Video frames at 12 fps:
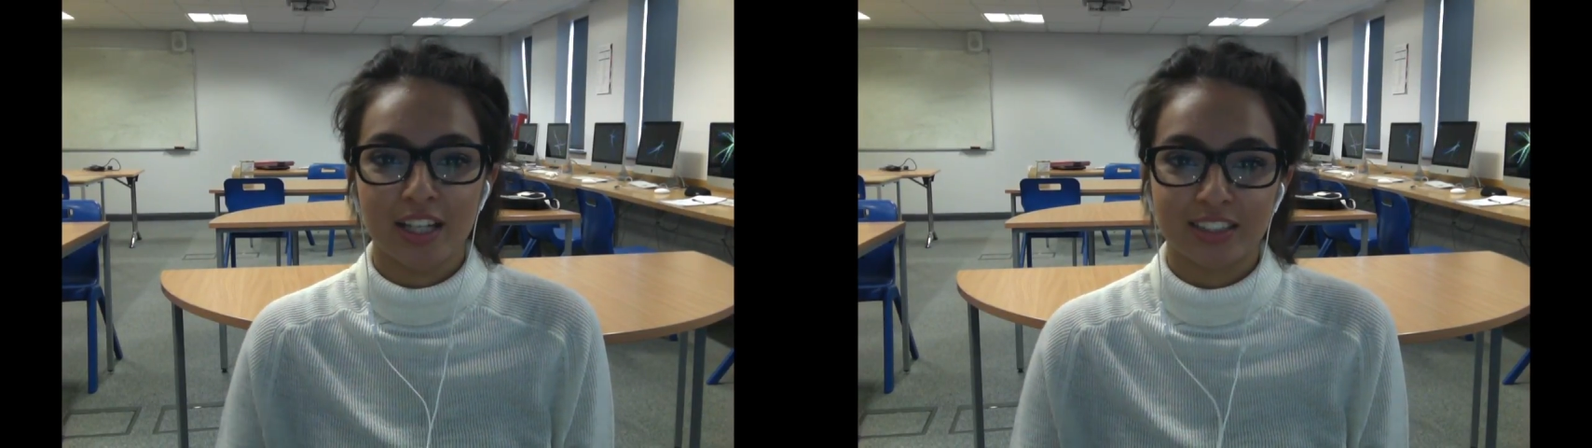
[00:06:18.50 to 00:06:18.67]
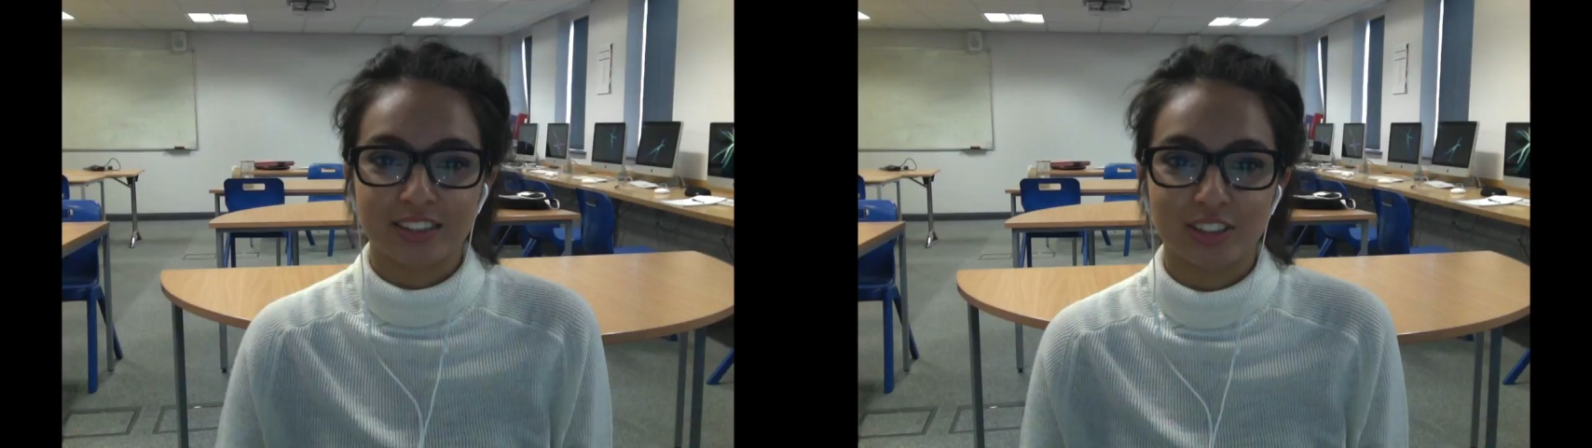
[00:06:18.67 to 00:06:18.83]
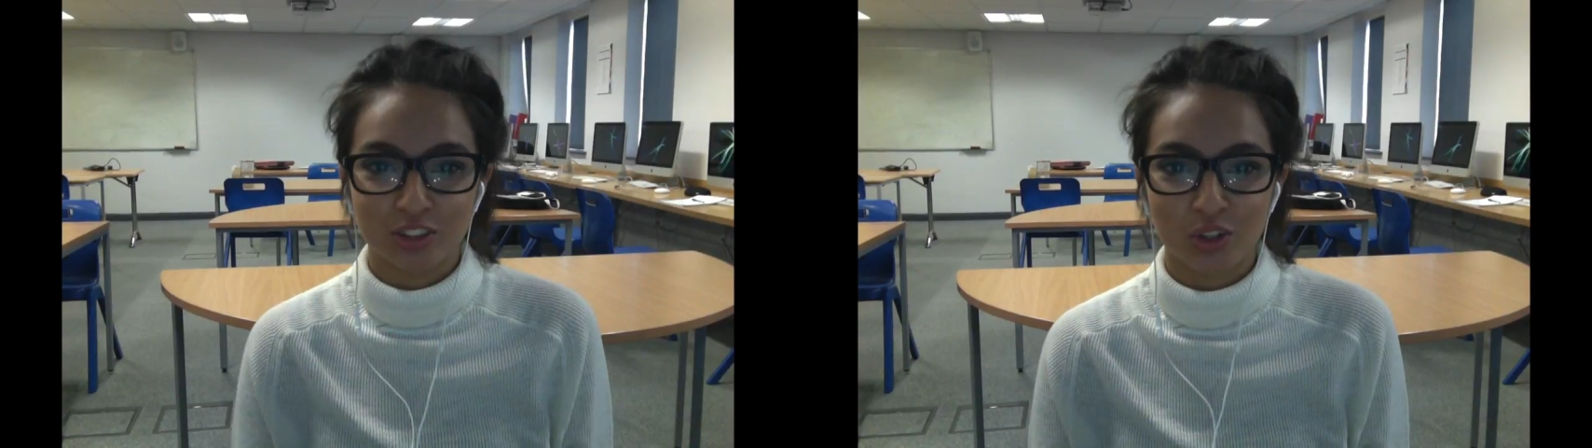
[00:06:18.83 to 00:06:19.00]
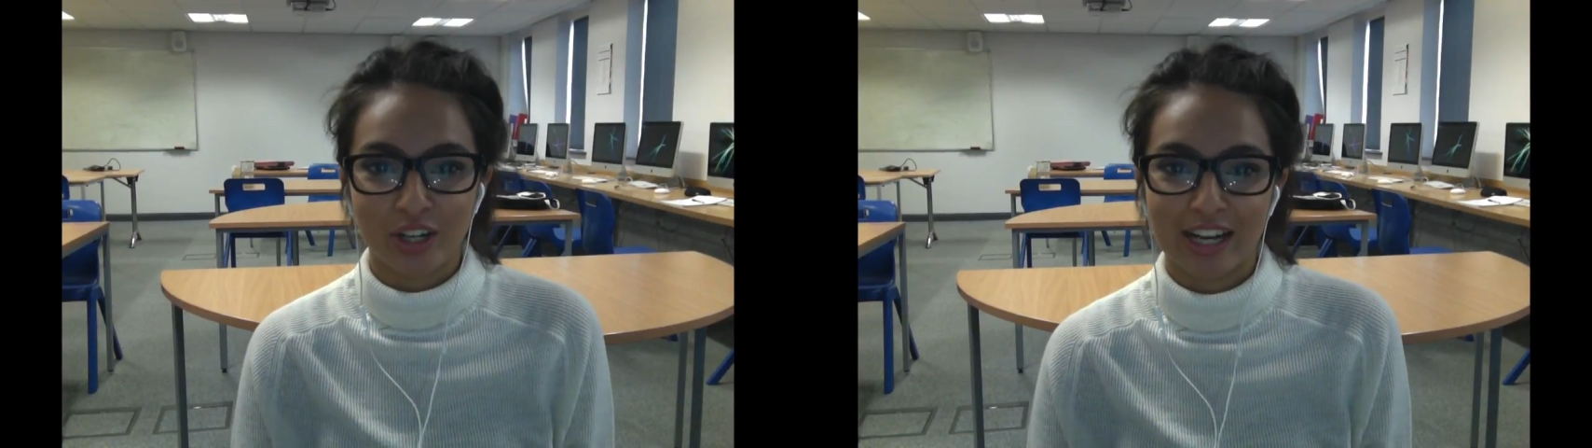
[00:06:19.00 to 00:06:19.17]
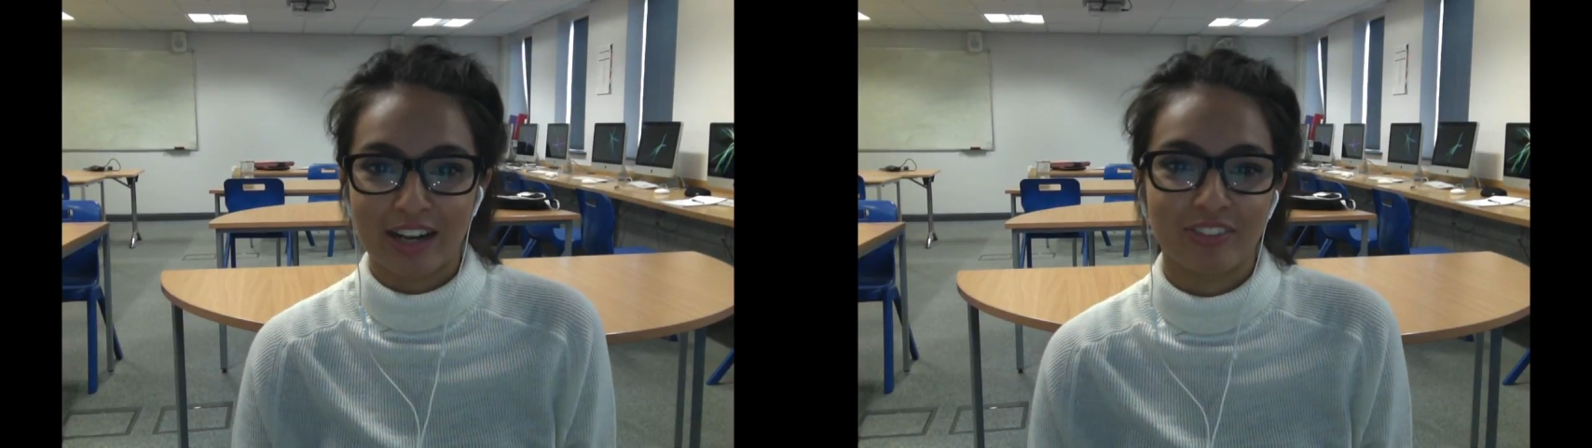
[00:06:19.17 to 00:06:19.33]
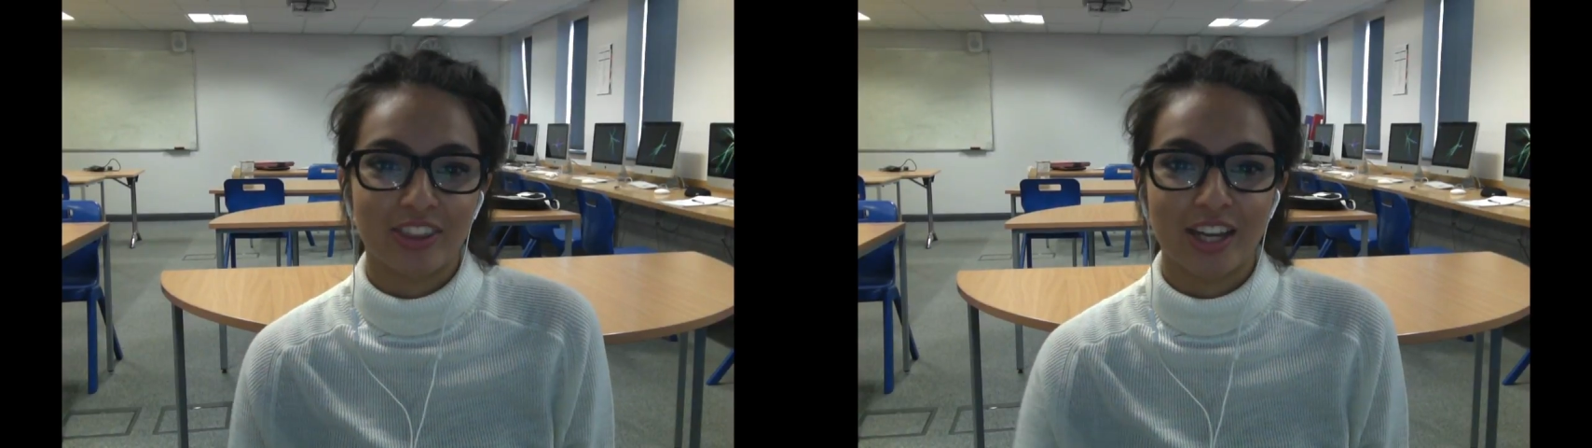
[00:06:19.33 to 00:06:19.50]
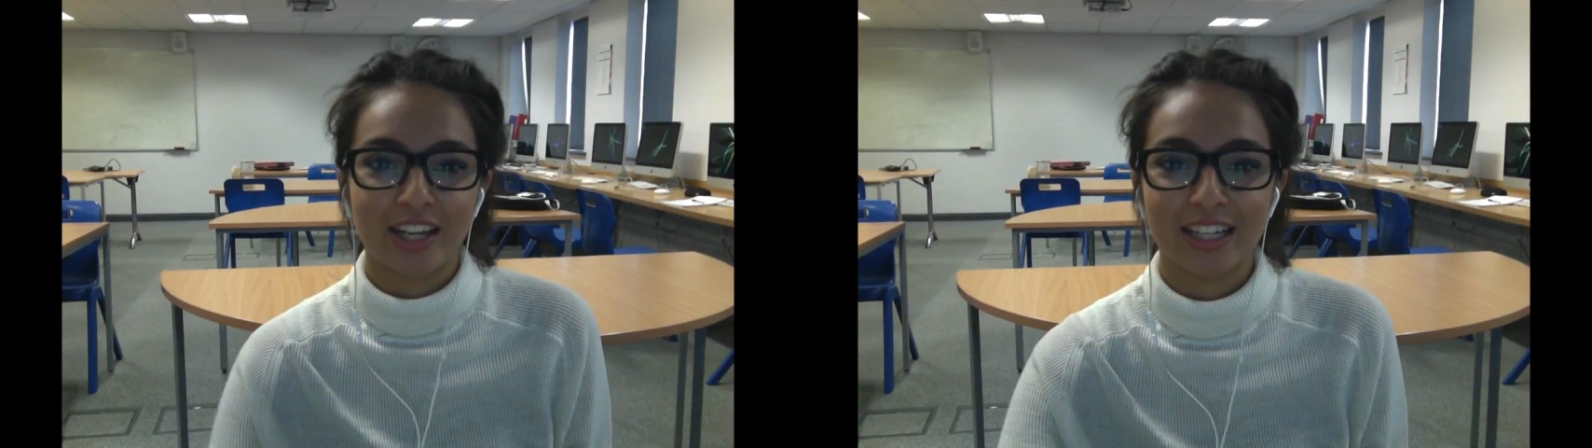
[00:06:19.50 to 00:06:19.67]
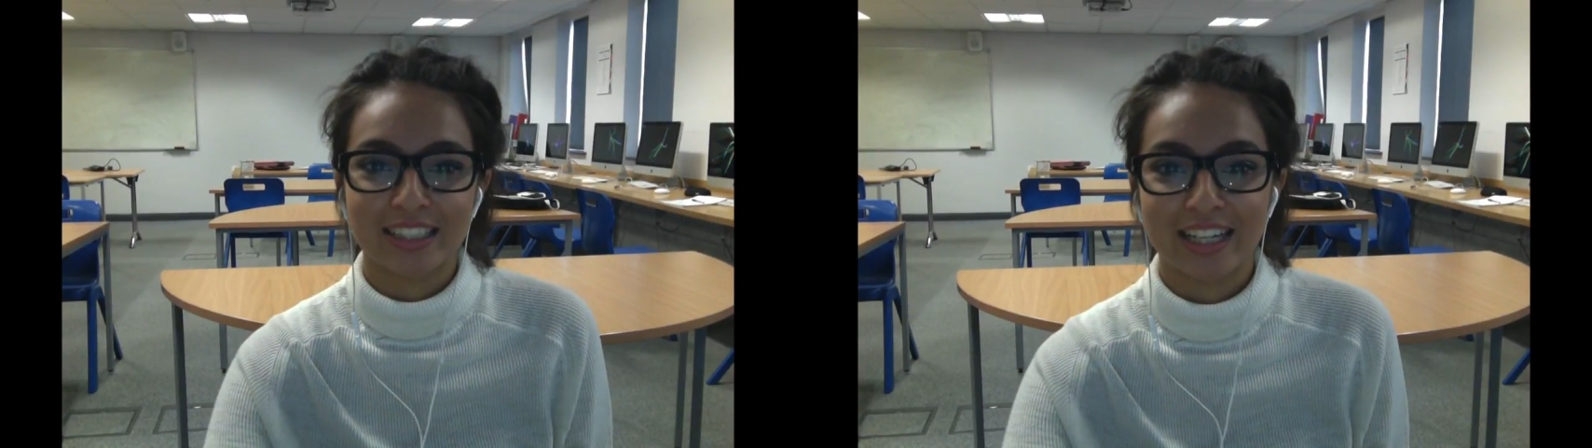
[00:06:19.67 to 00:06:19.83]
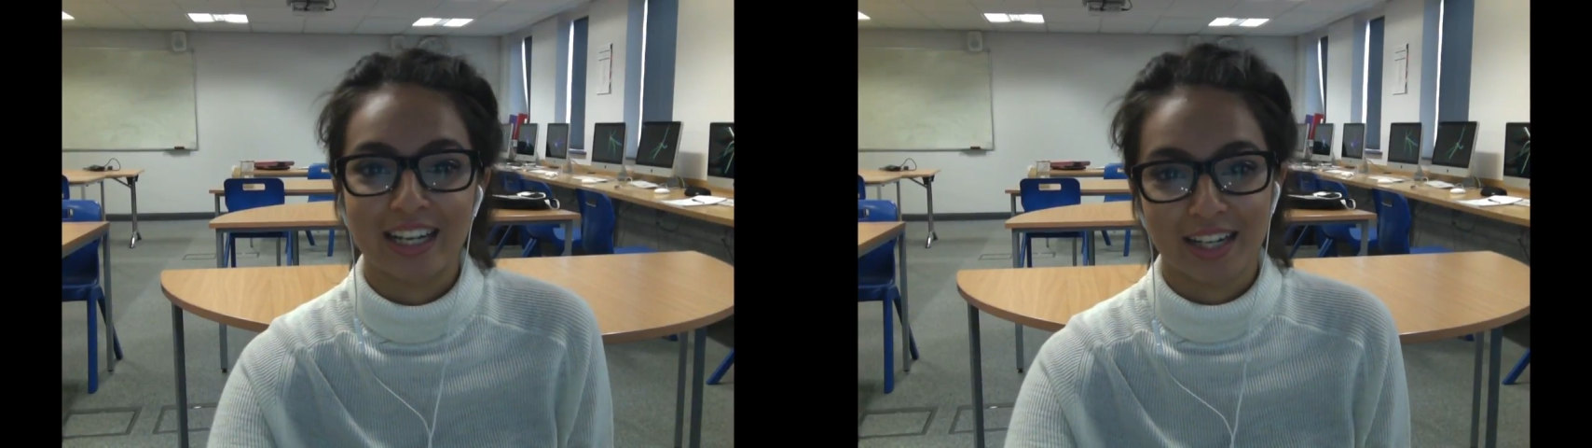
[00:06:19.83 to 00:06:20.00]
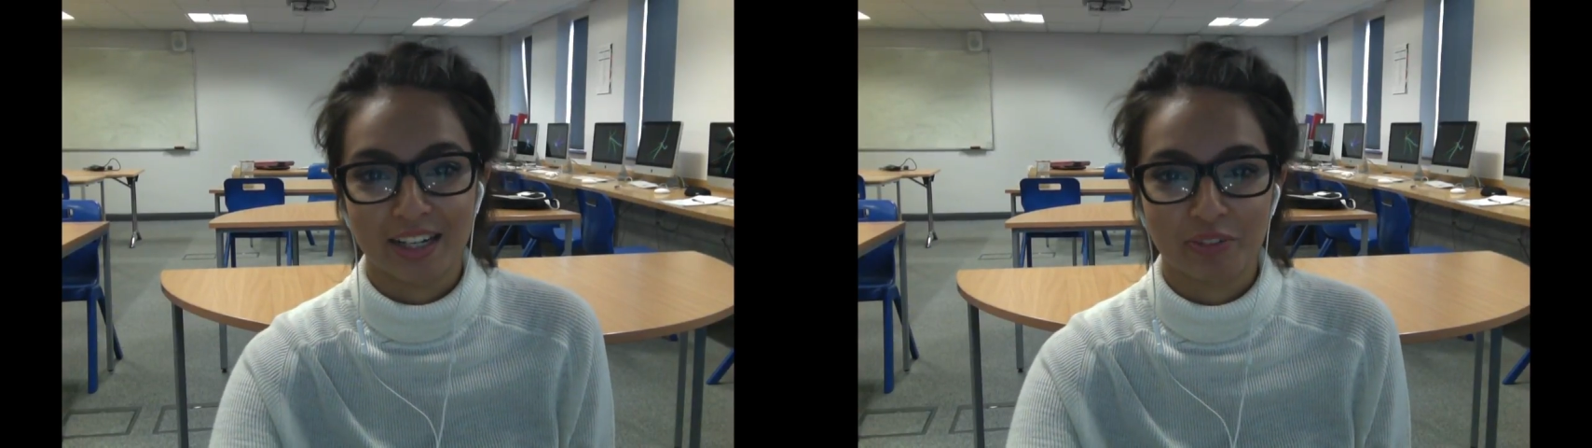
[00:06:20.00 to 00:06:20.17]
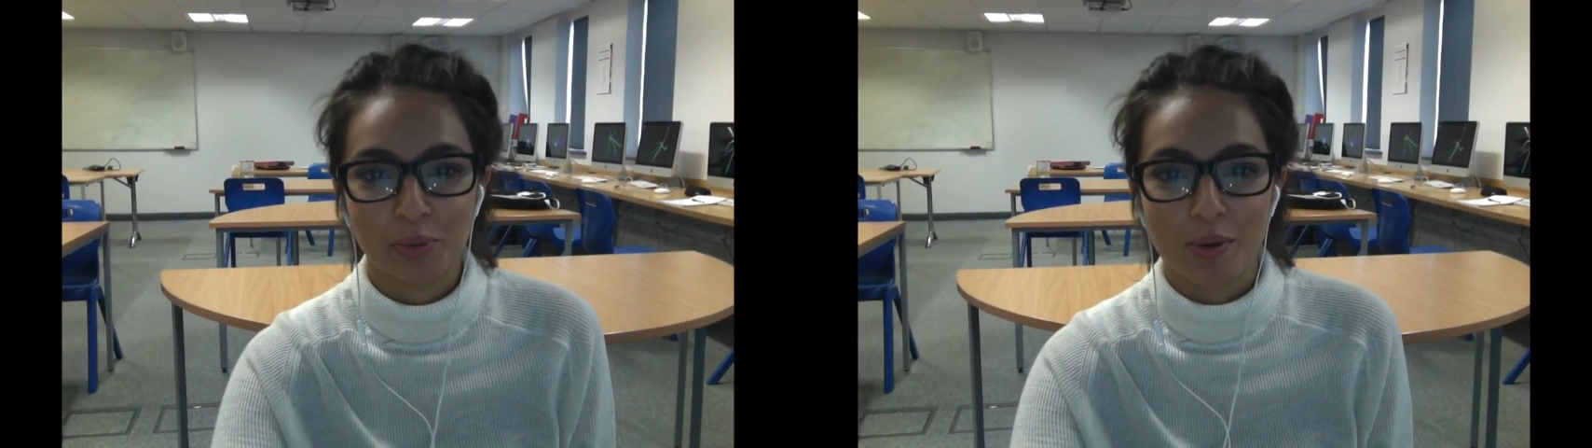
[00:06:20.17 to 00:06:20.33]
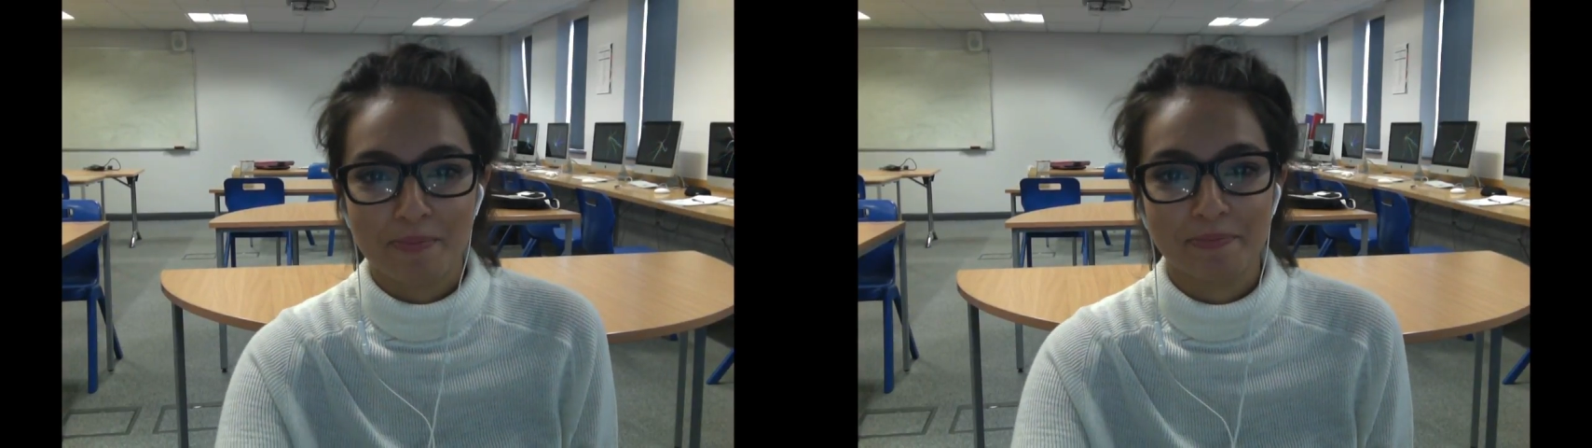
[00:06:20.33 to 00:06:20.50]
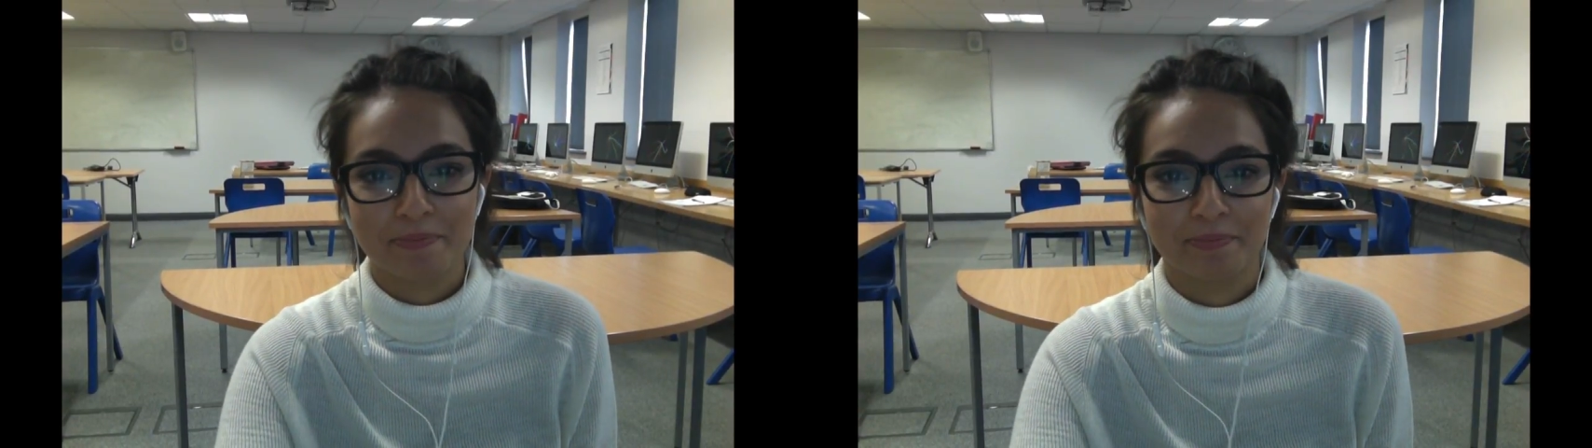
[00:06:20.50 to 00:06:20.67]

destroying everything and killing everyone.